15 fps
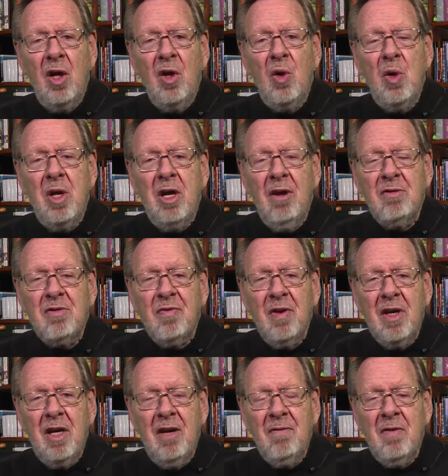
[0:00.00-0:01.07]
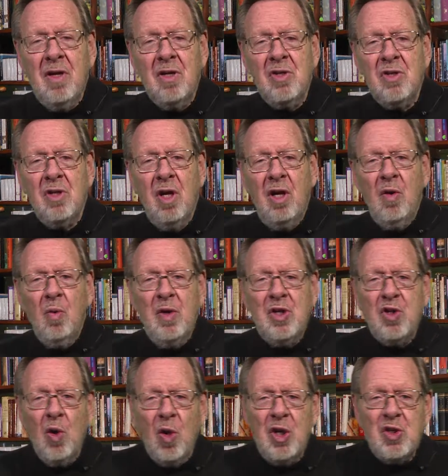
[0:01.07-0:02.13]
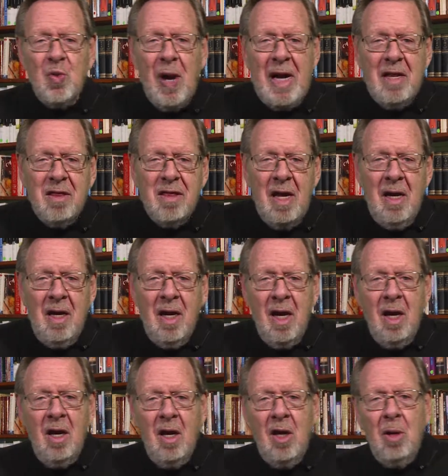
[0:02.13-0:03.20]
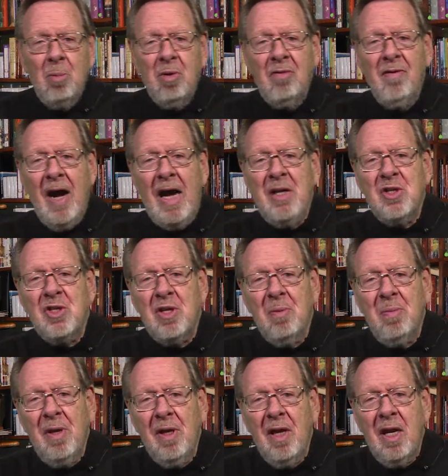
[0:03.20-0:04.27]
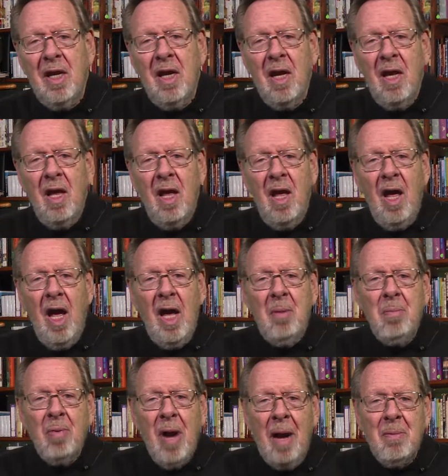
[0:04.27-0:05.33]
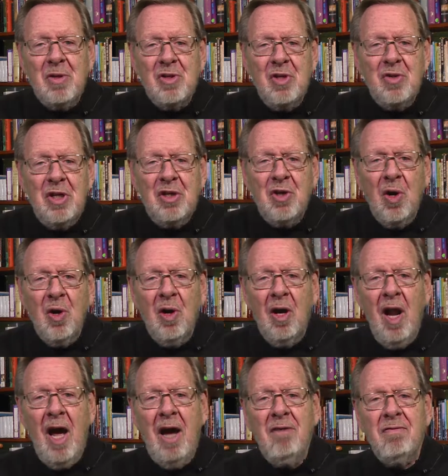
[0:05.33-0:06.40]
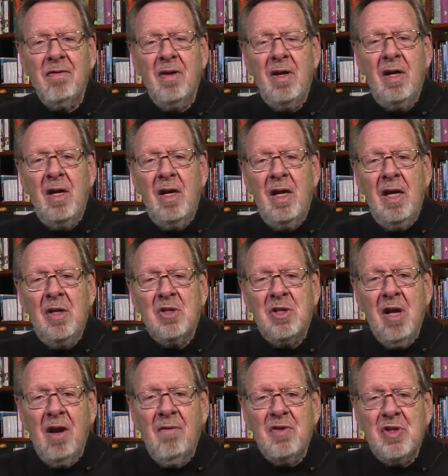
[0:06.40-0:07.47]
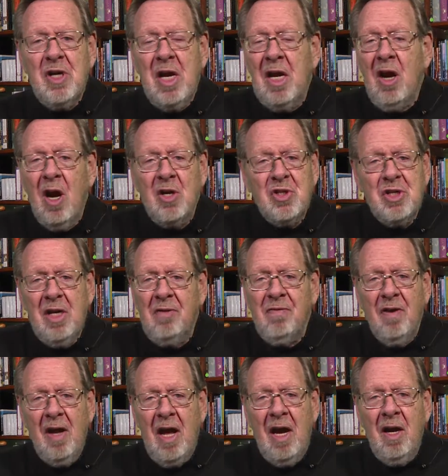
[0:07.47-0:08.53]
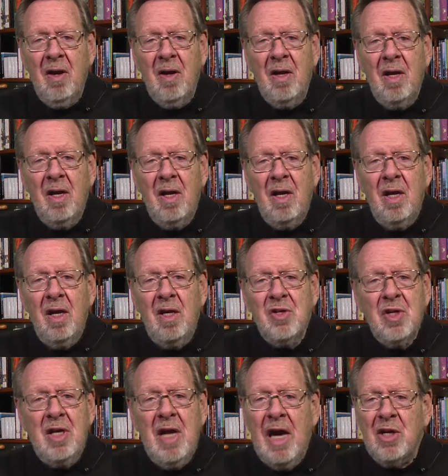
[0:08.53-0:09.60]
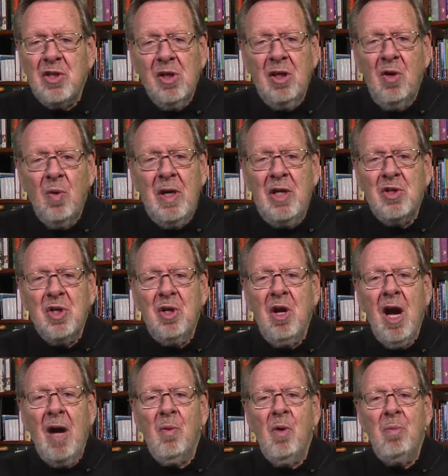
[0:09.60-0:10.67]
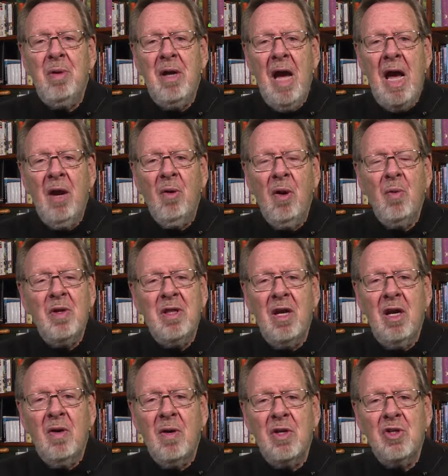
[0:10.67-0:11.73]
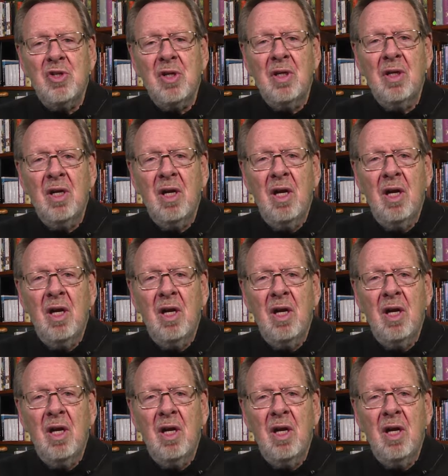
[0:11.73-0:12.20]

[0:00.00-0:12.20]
who gives forgiveness, restores right thinking, provides stability, and promises eternal life. Instead of seeing our sinful anger, is an excellent reason God will be angry with any Christian.